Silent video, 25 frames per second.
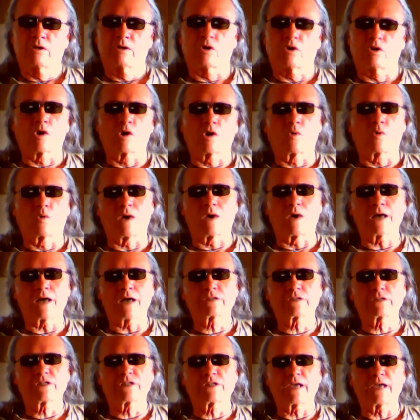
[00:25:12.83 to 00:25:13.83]
or
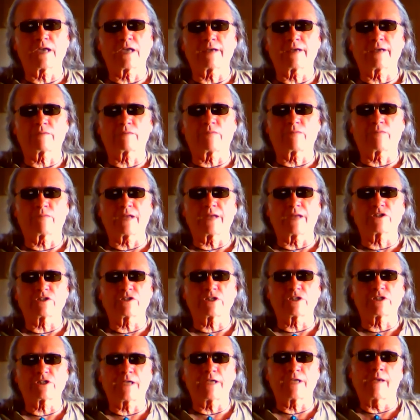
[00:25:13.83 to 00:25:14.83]
walks that
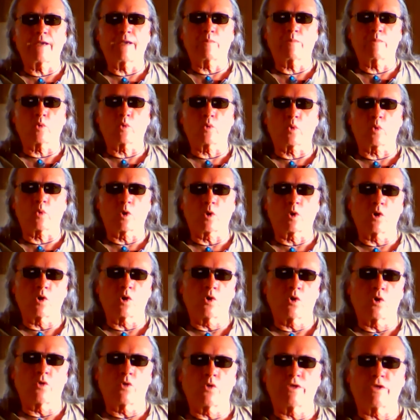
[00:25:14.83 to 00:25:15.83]
same
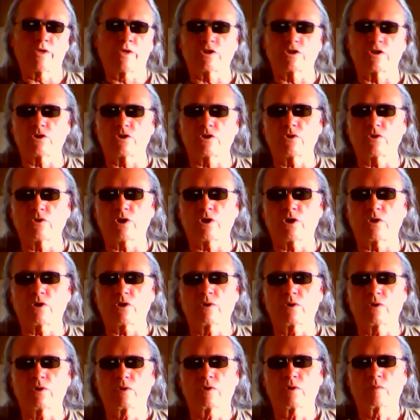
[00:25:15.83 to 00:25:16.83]
road that you
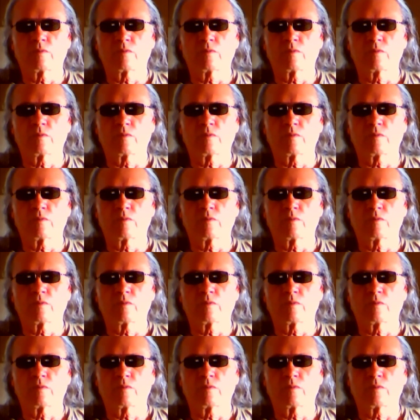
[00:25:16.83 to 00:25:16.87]
do,